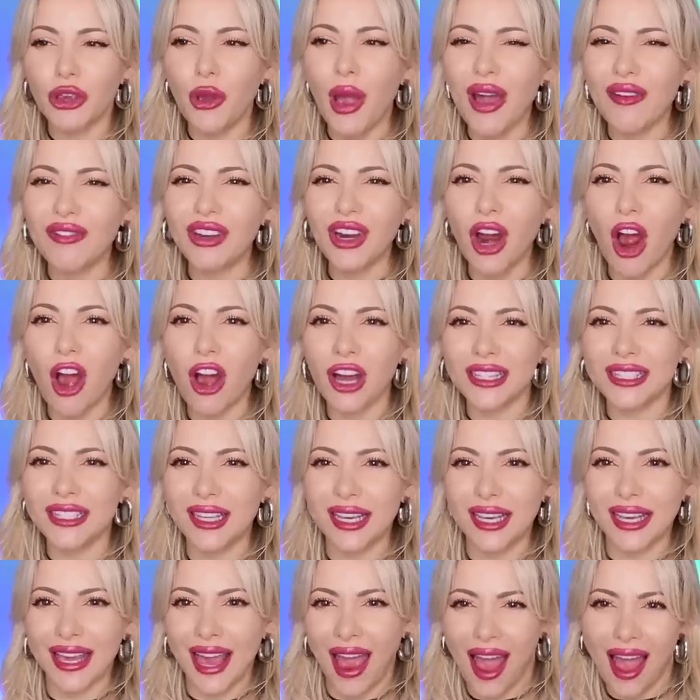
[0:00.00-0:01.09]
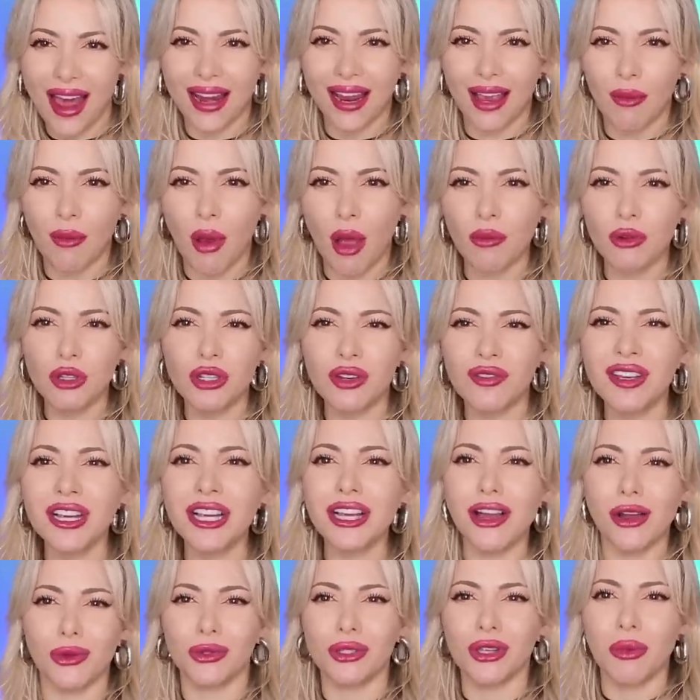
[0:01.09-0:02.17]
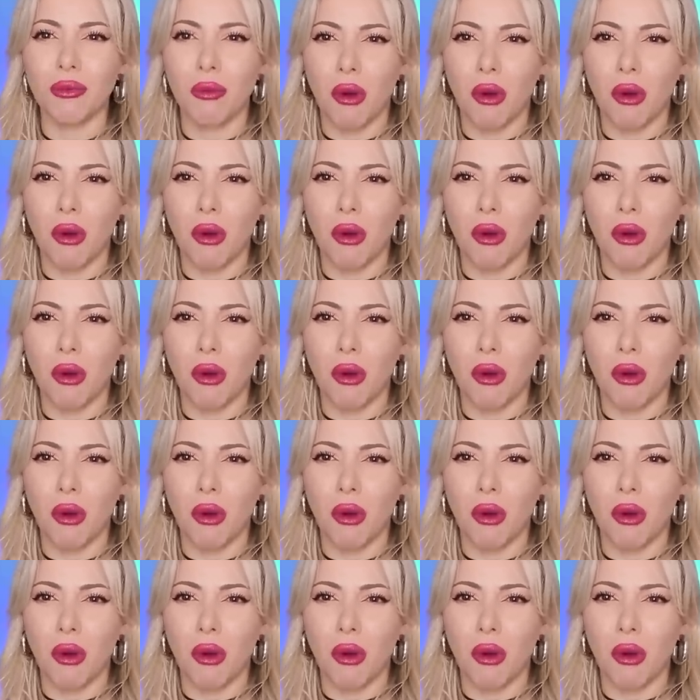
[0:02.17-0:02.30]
You have an Auntie Cathy. Why would you even go to the